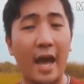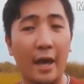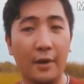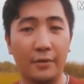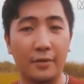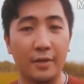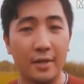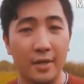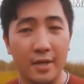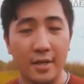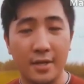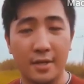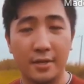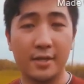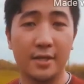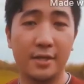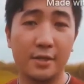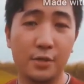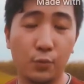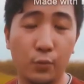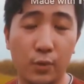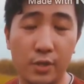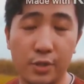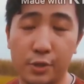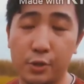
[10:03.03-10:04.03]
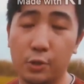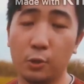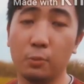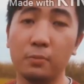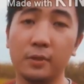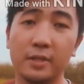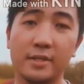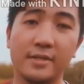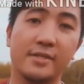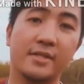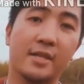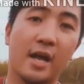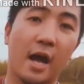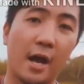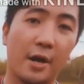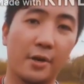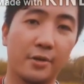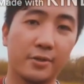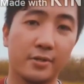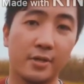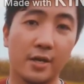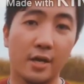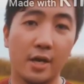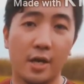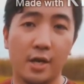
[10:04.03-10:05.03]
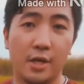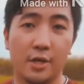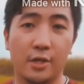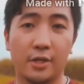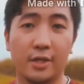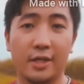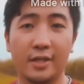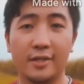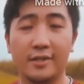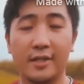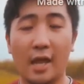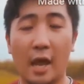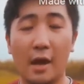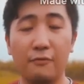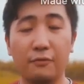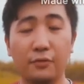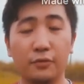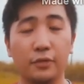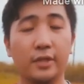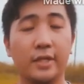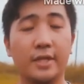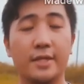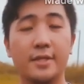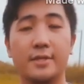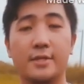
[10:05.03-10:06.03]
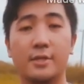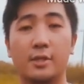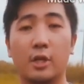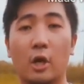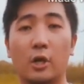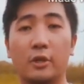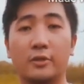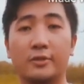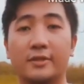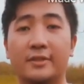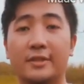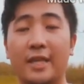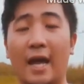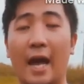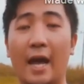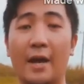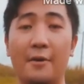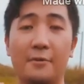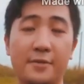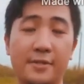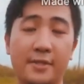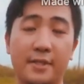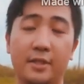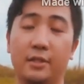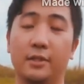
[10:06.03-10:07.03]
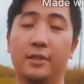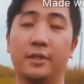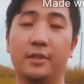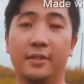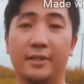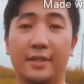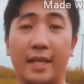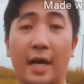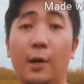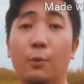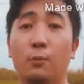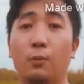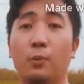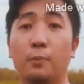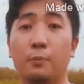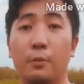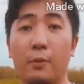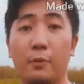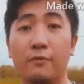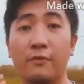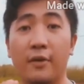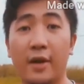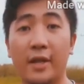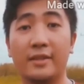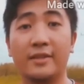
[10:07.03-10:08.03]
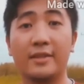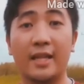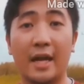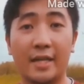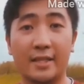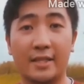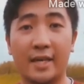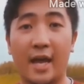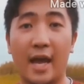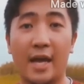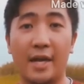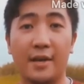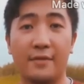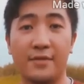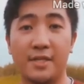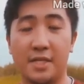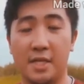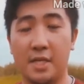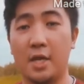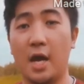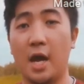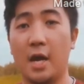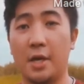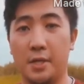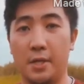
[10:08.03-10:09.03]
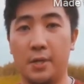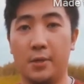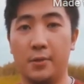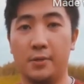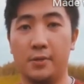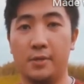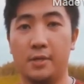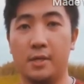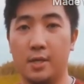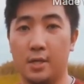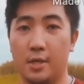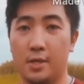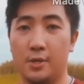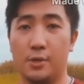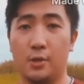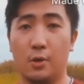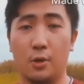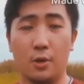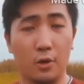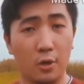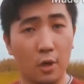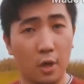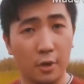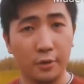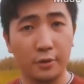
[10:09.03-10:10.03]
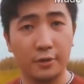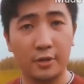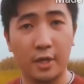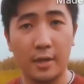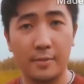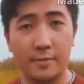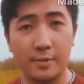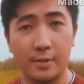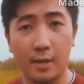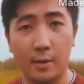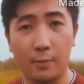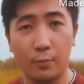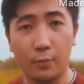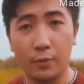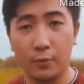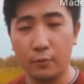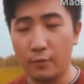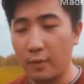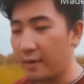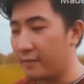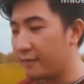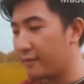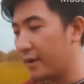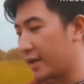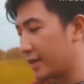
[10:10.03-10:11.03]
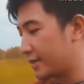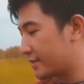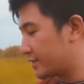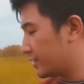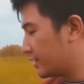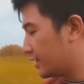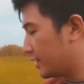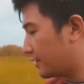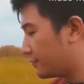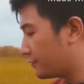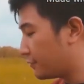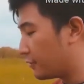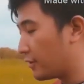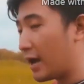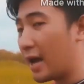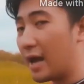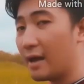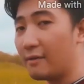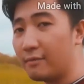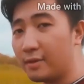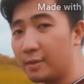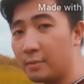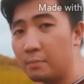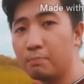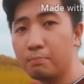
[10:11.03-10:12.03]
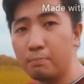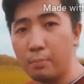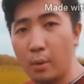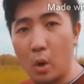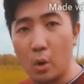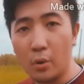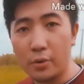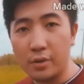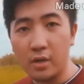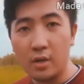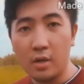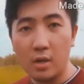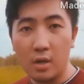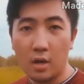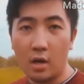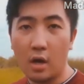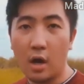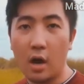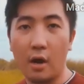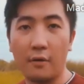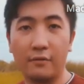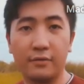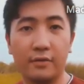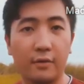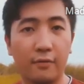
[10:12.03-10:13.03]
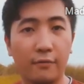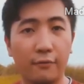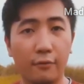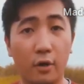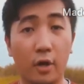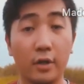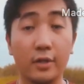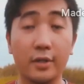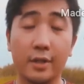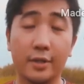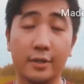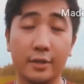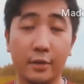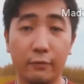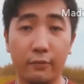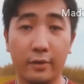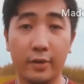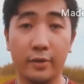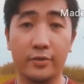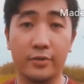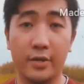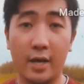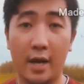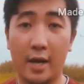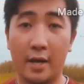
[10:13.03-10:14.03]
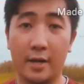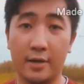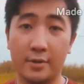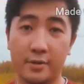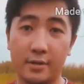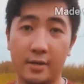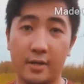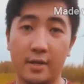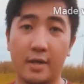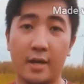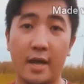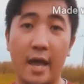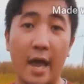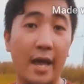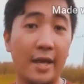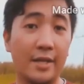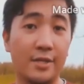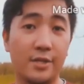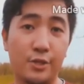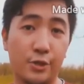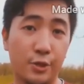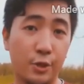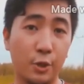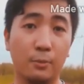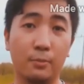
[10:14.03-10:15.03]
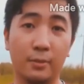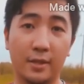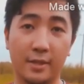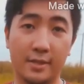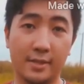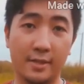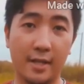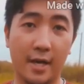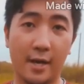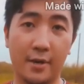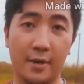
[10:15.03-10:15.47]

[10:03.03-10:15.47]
out. Since with tubeless tires, you can definitely install tire sealant that will prevent that kind of scenarios. So another thumbs up with Rev X for having both of the front and the rear tires as tubeless